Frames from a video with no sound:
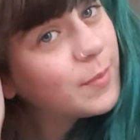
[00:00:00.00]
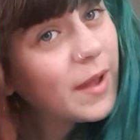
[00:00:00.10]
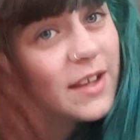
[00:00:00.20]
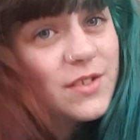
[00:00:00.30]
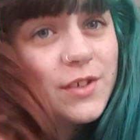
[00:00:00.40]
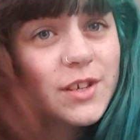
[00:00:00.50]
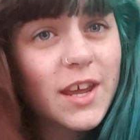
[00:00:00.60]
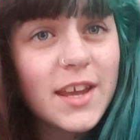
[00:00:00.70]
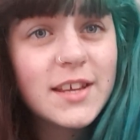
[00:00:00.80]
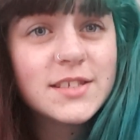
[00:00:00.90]
past few
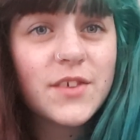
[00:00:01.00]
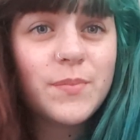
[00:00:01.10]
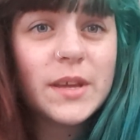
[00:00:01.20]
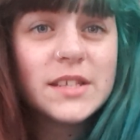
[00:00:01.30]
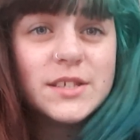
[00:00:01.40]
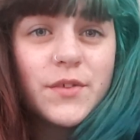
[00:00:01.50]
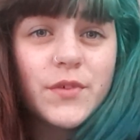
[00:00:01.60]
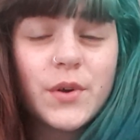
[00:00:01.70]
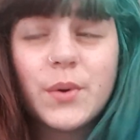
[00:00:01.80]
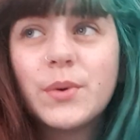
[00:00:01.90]
days have been
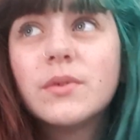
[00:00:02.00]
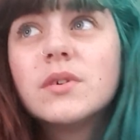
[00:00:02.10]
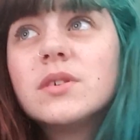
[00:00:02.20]
difficult.